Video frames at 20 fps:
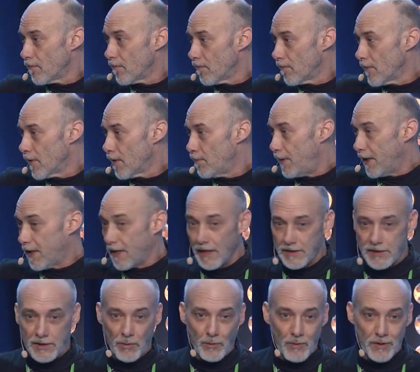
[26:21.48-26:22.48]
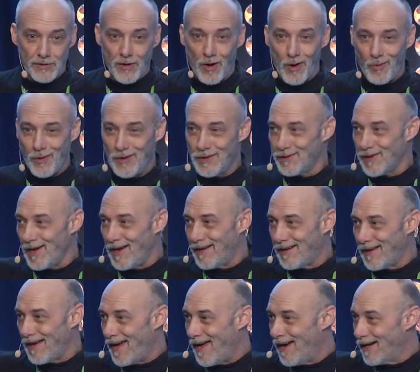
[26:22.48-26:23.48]
Because it was always like
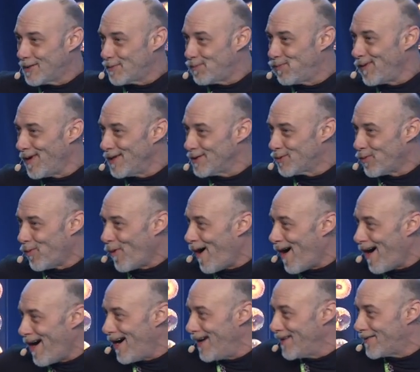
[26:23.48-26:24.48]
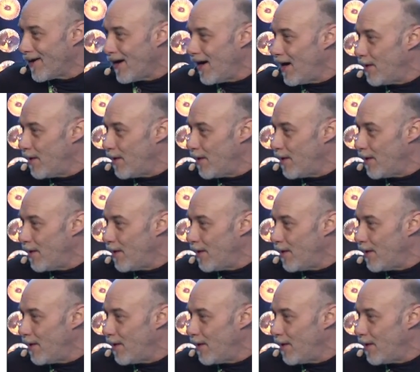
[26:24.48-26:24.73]
x plus y times